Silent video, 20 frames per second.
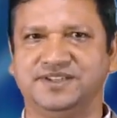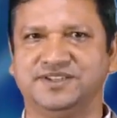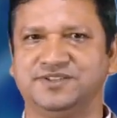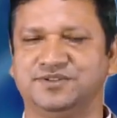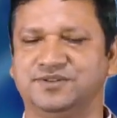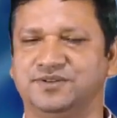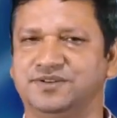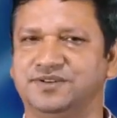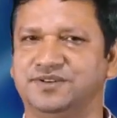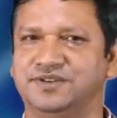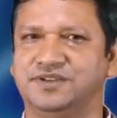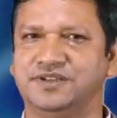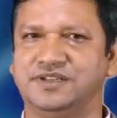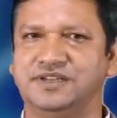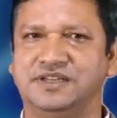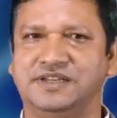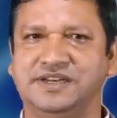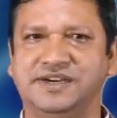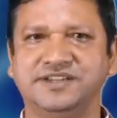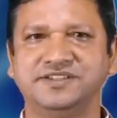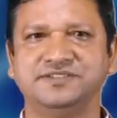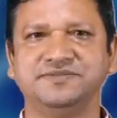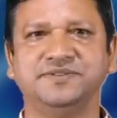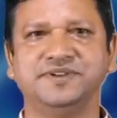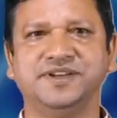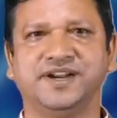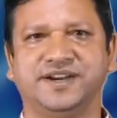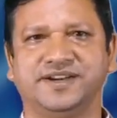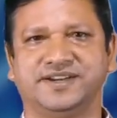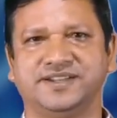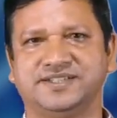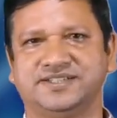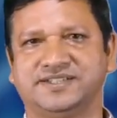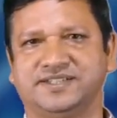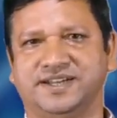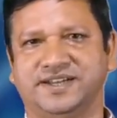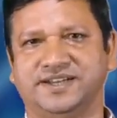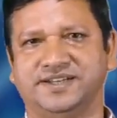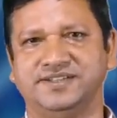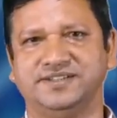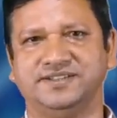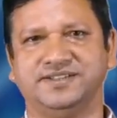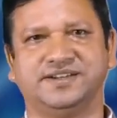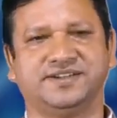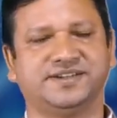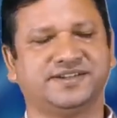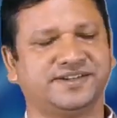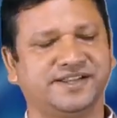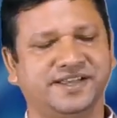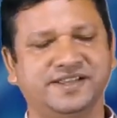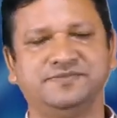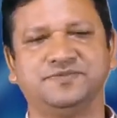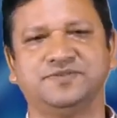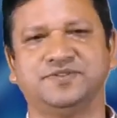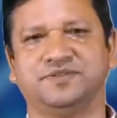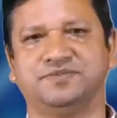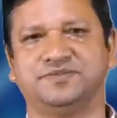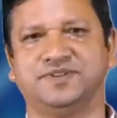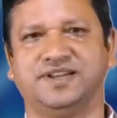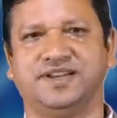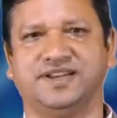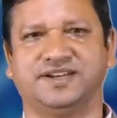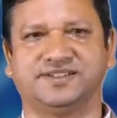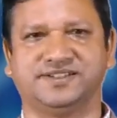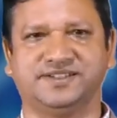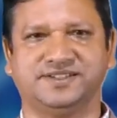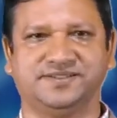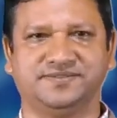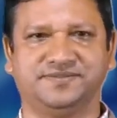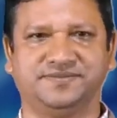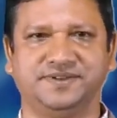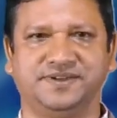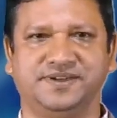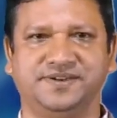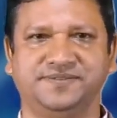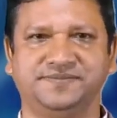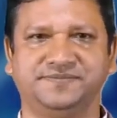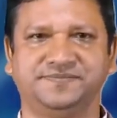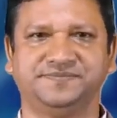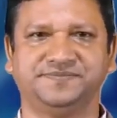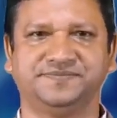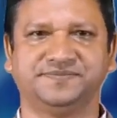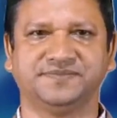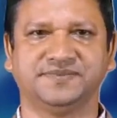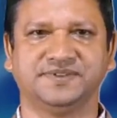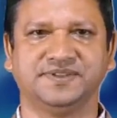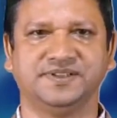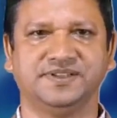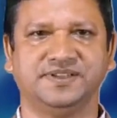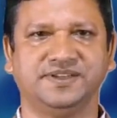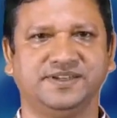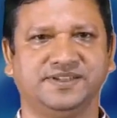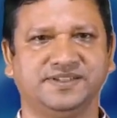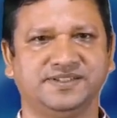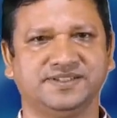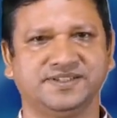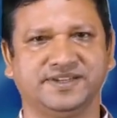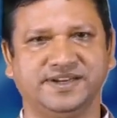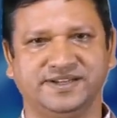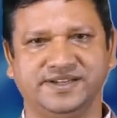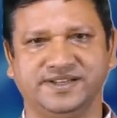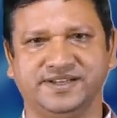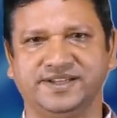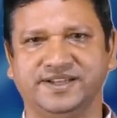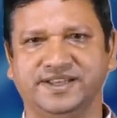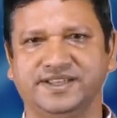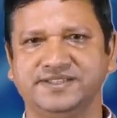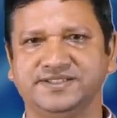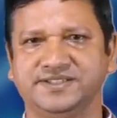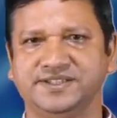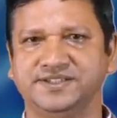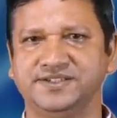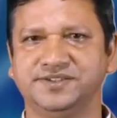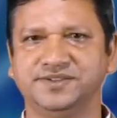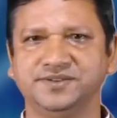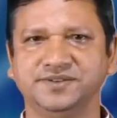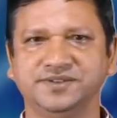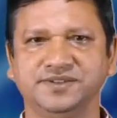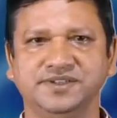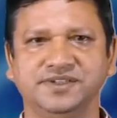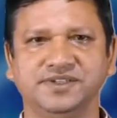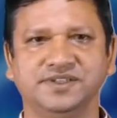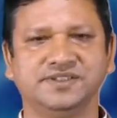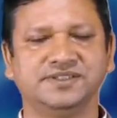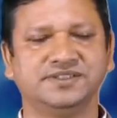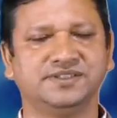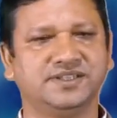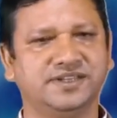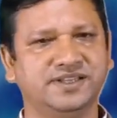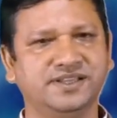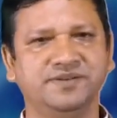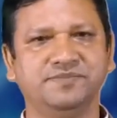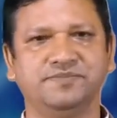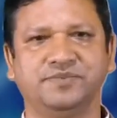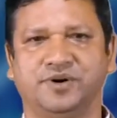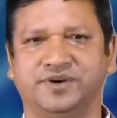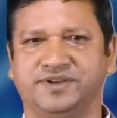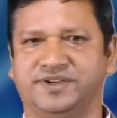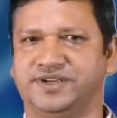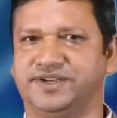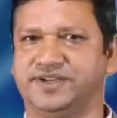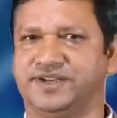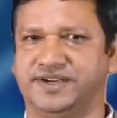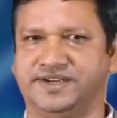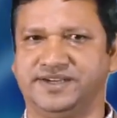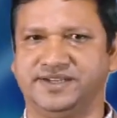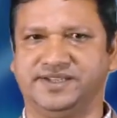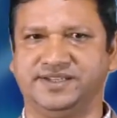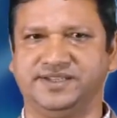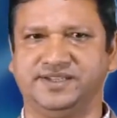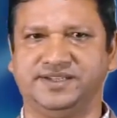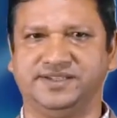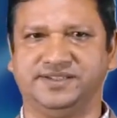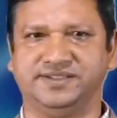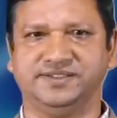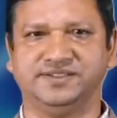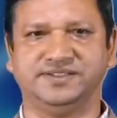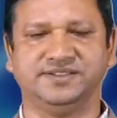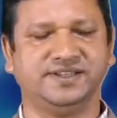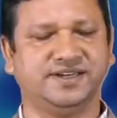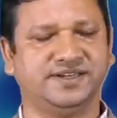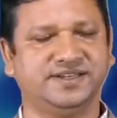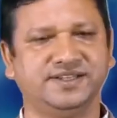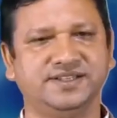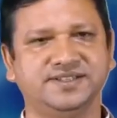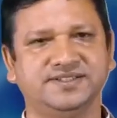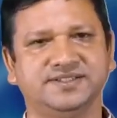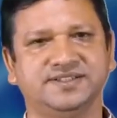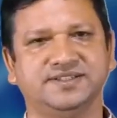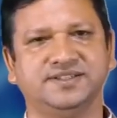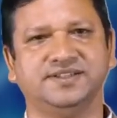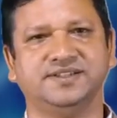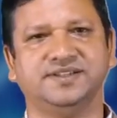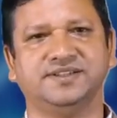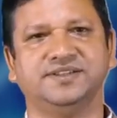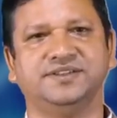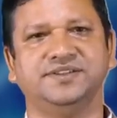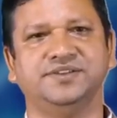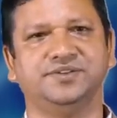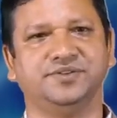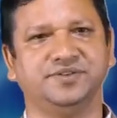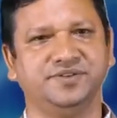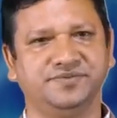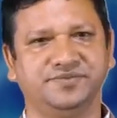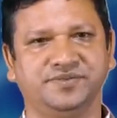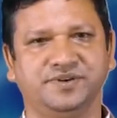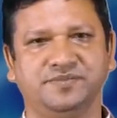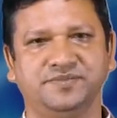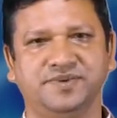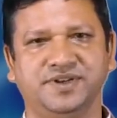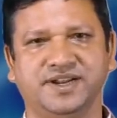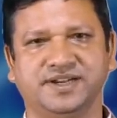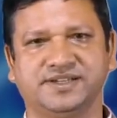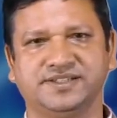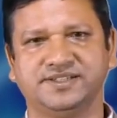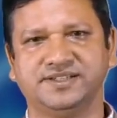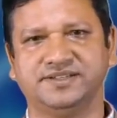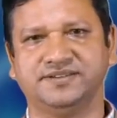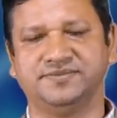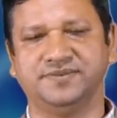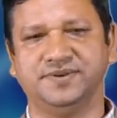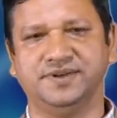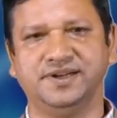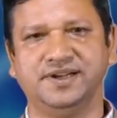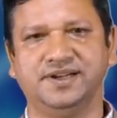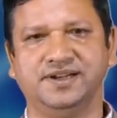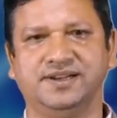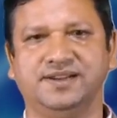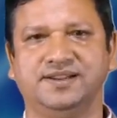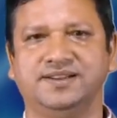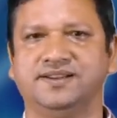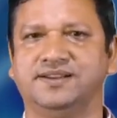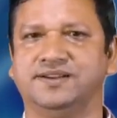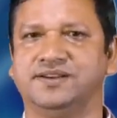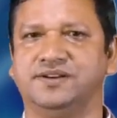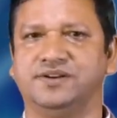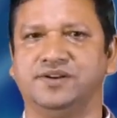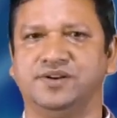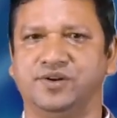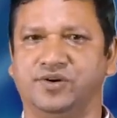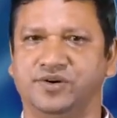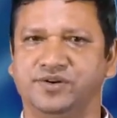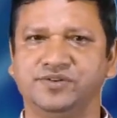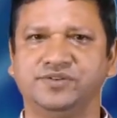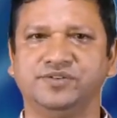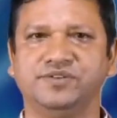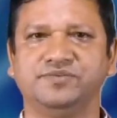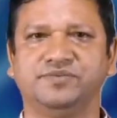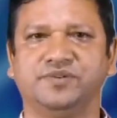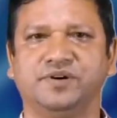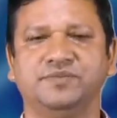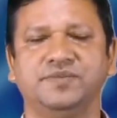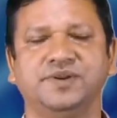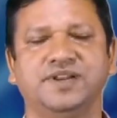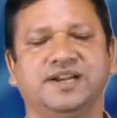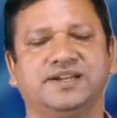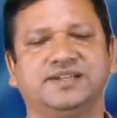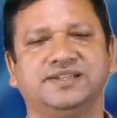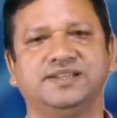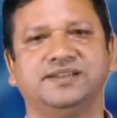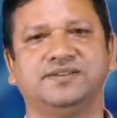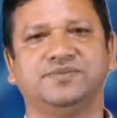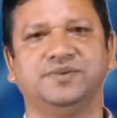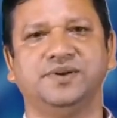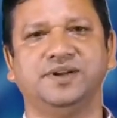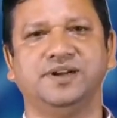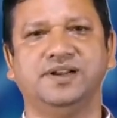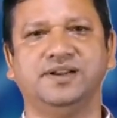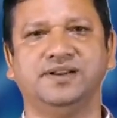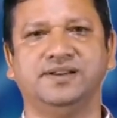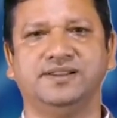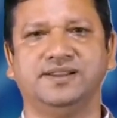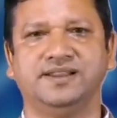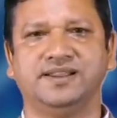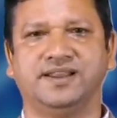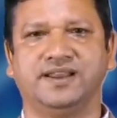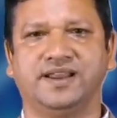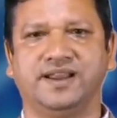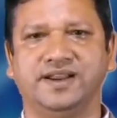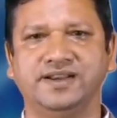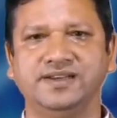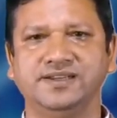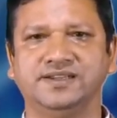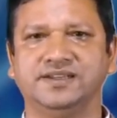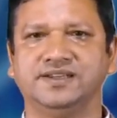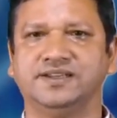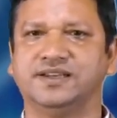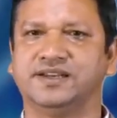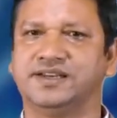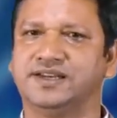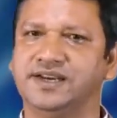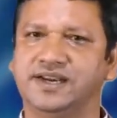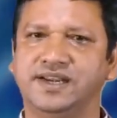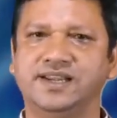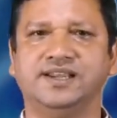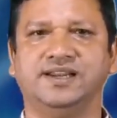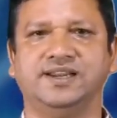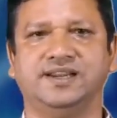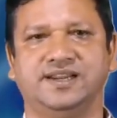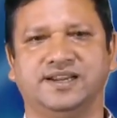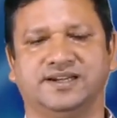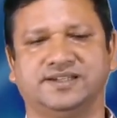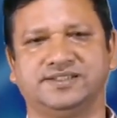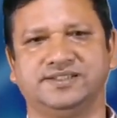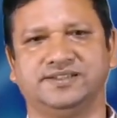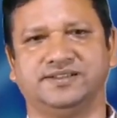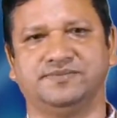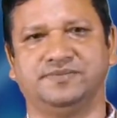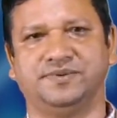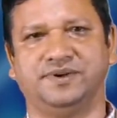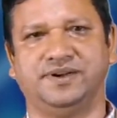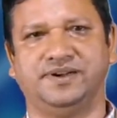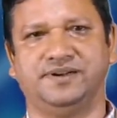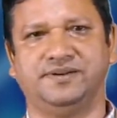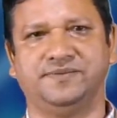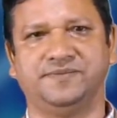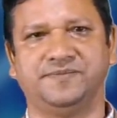So let us we understand the types of the electric field. It is categorized into three important categories, that is uniform electric field, non-uniform electric field and radial electric field.